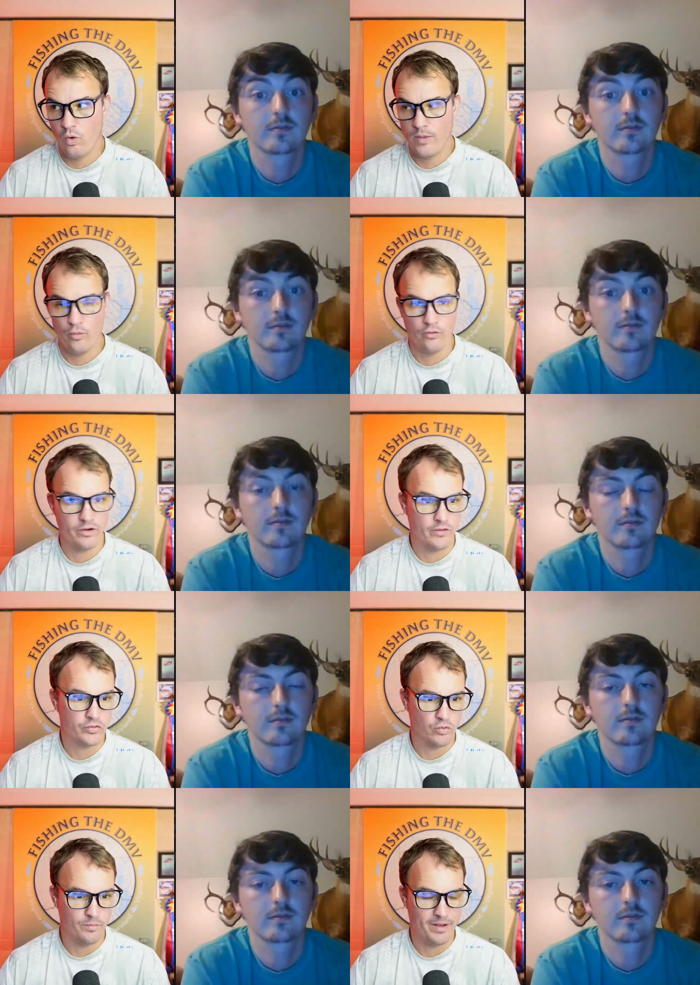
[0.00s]
Speaker 1: way more of an
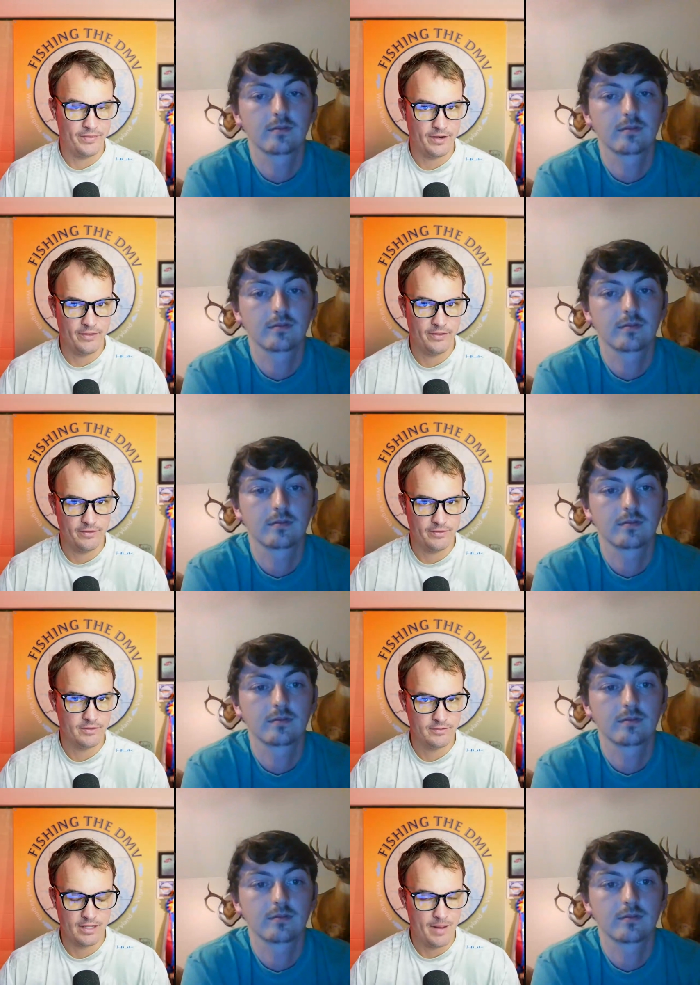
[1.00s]
offshore bite than
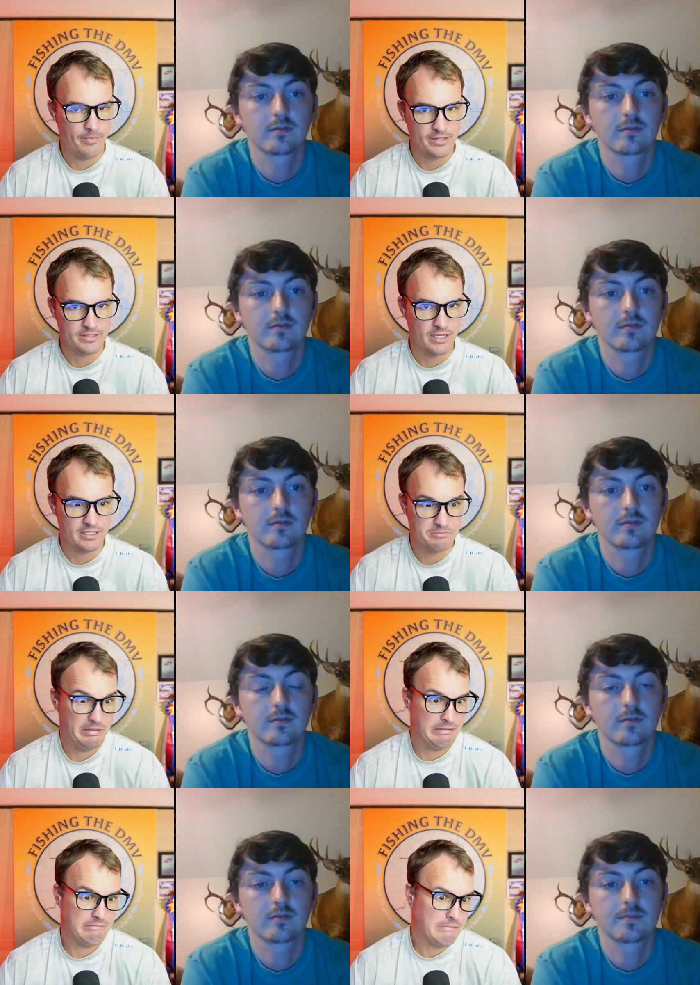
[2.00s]
that place does.
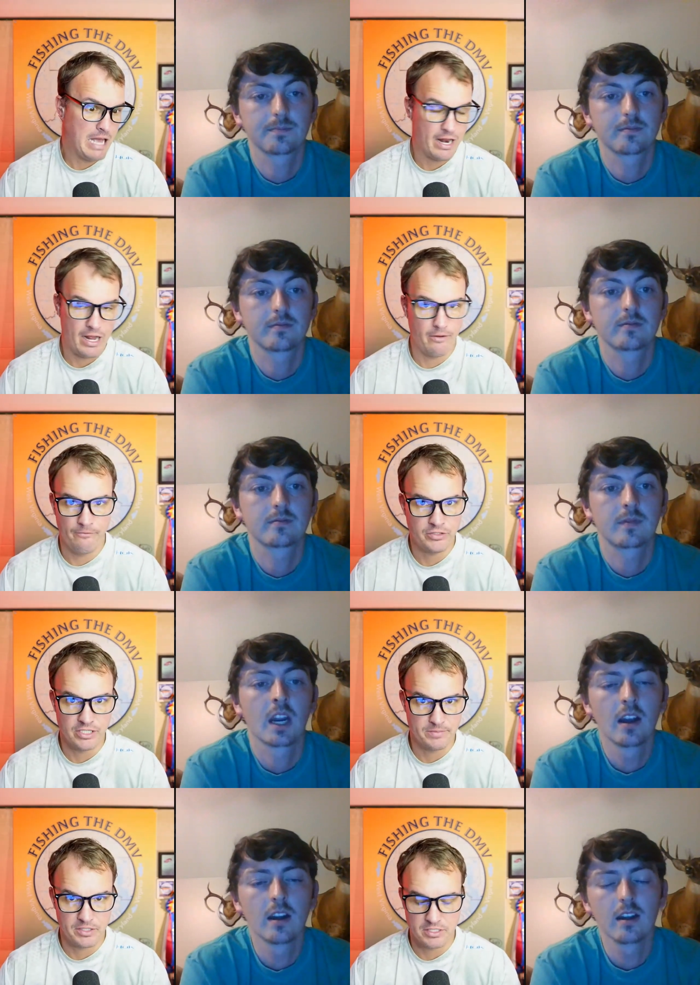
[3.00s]
But I don't fish
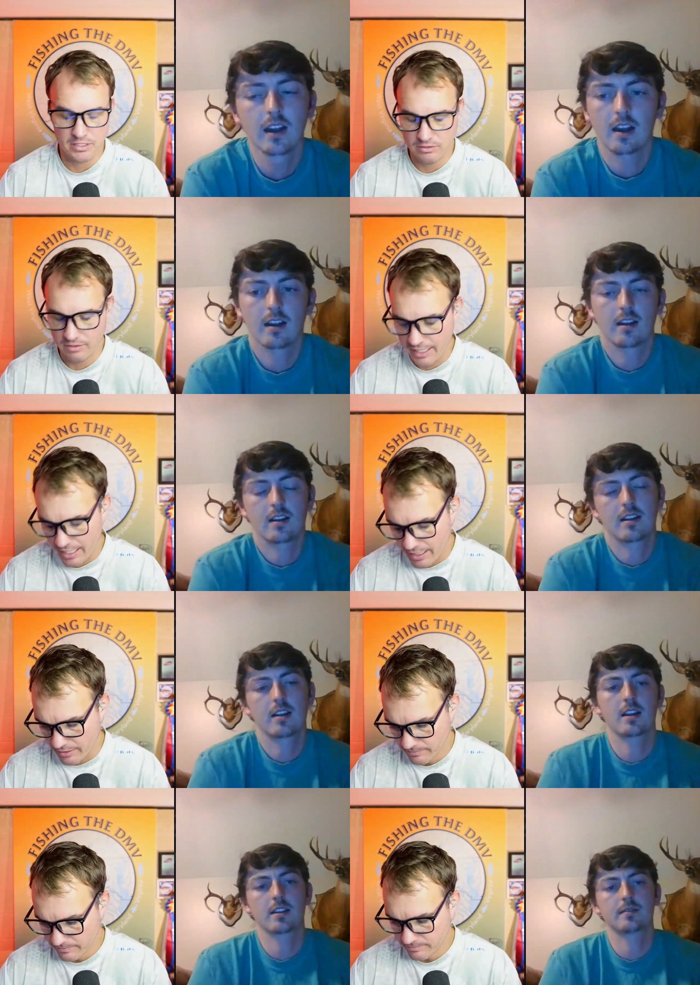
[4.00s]
as much as I do Lake Anna.
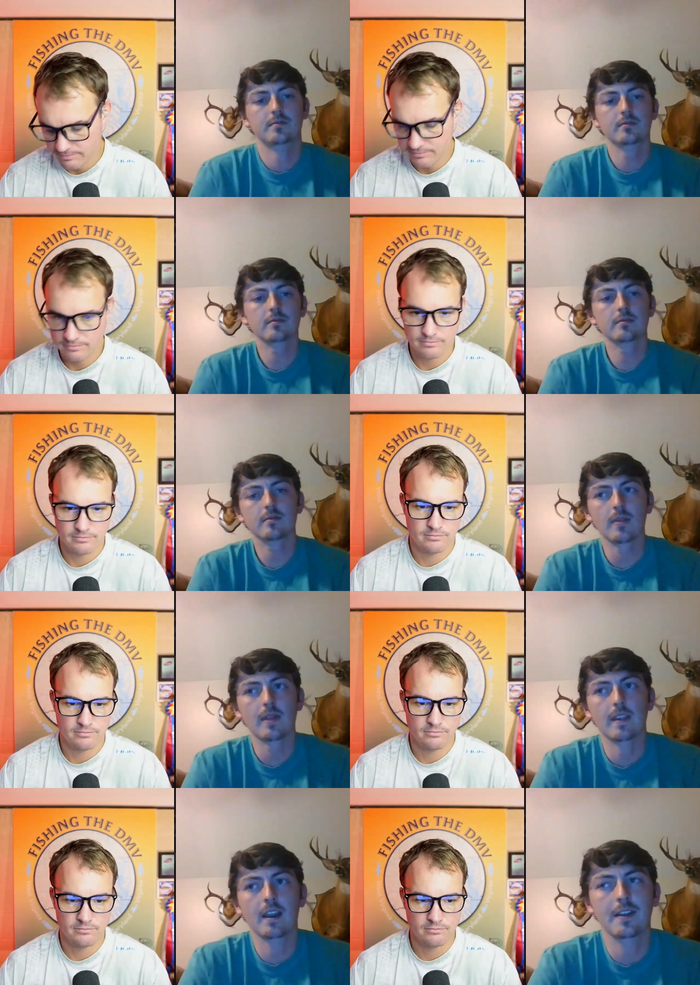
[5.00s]

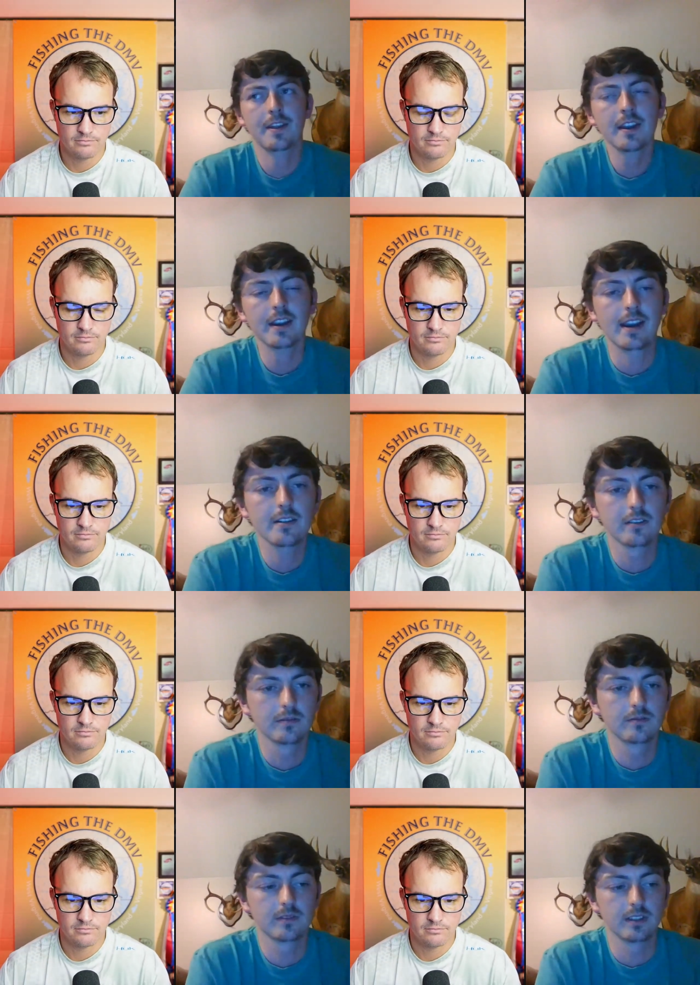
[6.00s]
Speaker 2: I think
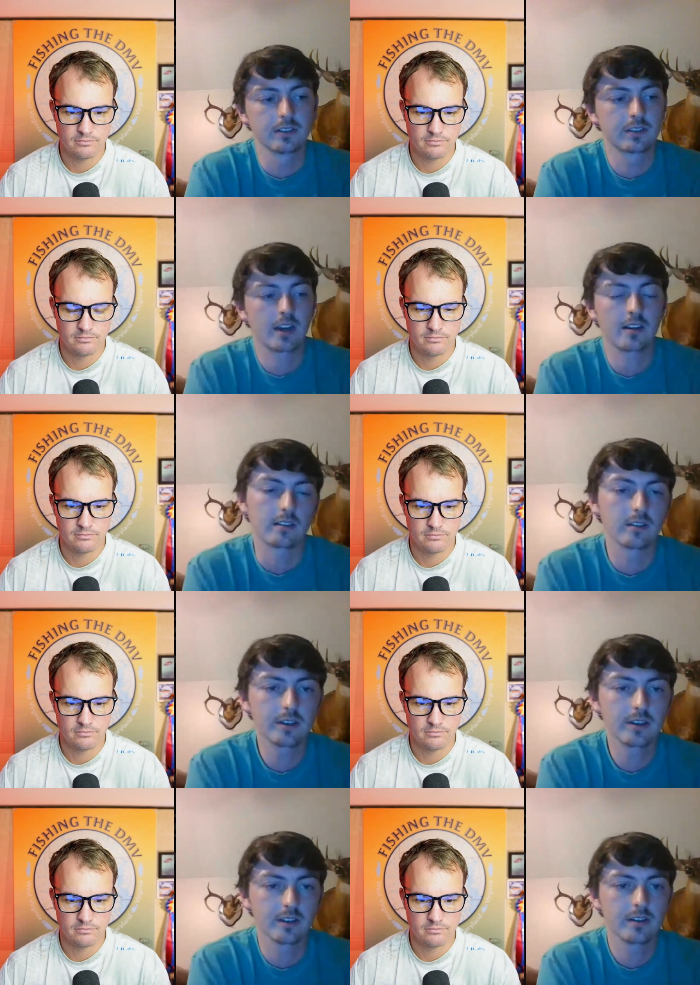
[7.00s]
Anna is kind of
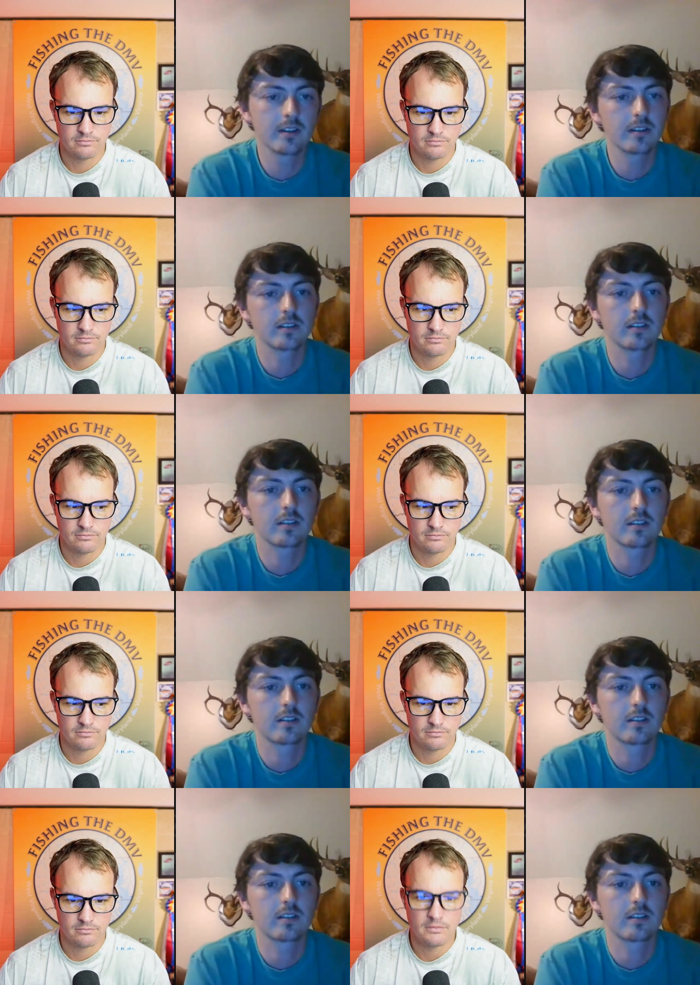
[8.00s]
clear, isn't it?
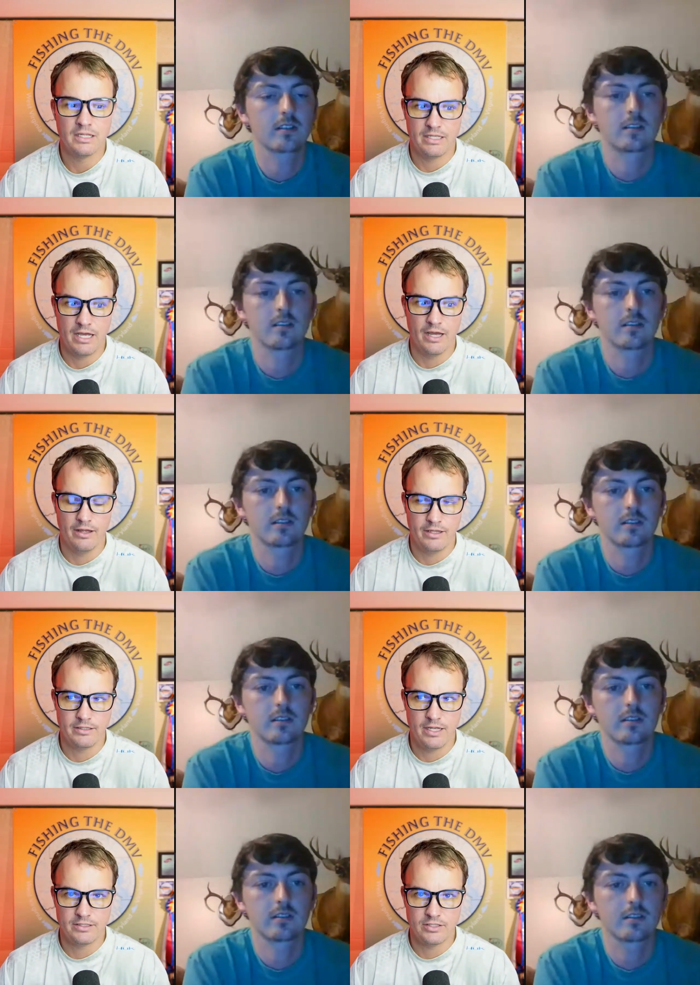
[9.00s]
Speaker 1: Yeah,
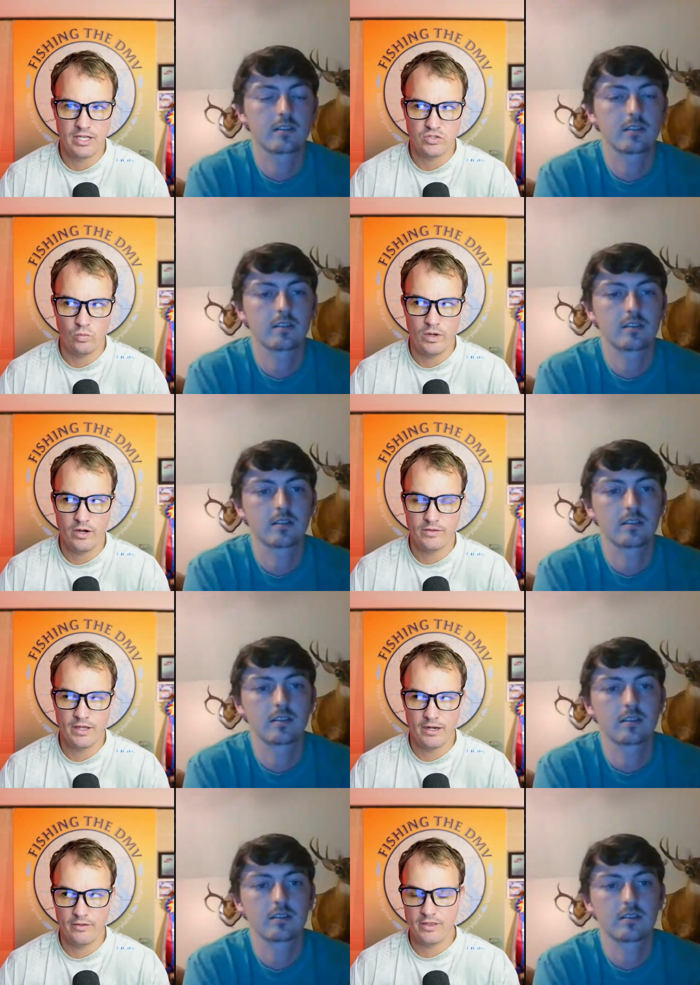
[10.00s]
it's weird
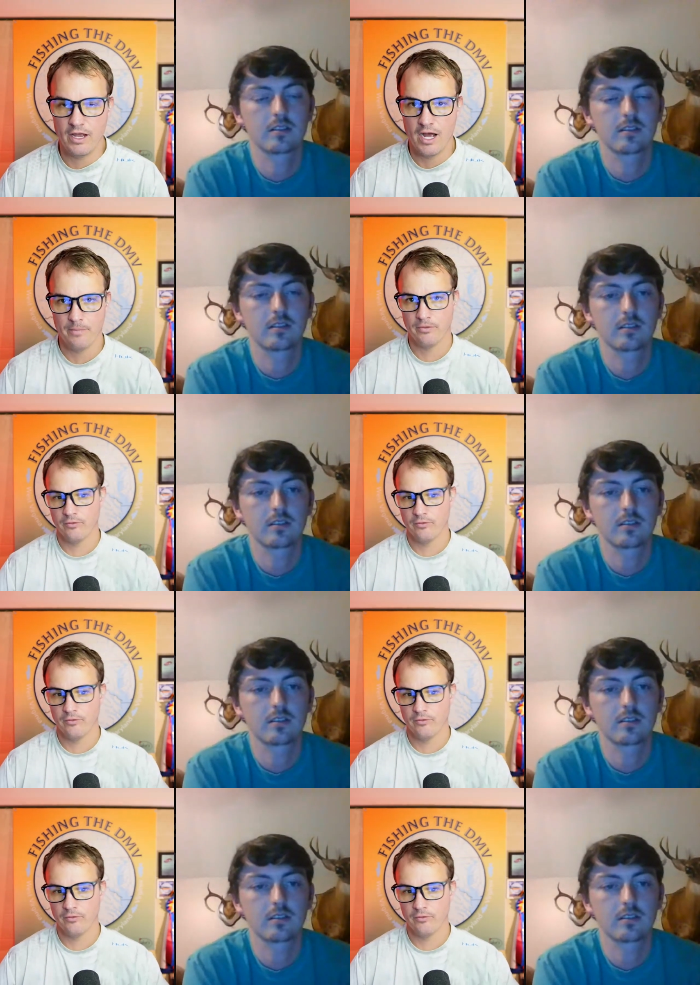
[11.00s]
that the upper